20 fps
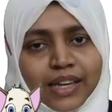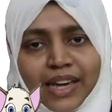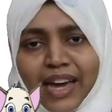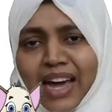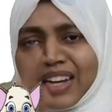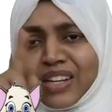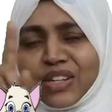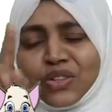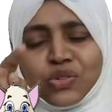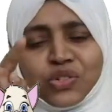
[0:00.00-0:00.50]

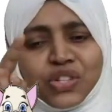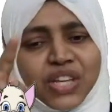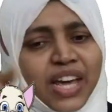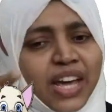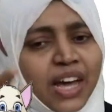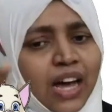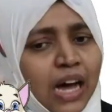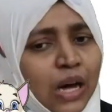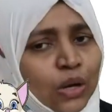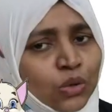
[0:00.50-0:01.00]
Can you
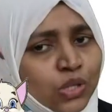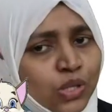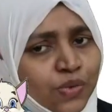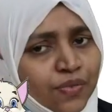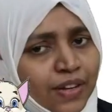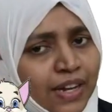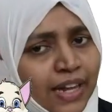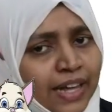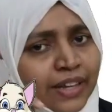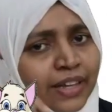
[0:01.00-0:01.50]
see a
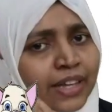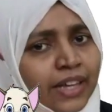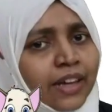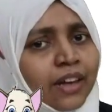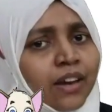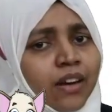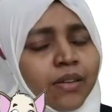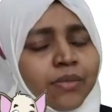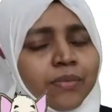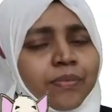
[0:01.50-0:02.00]
housefly
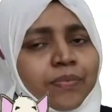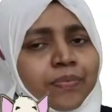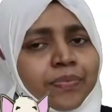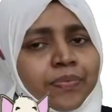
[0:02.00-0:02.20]
here?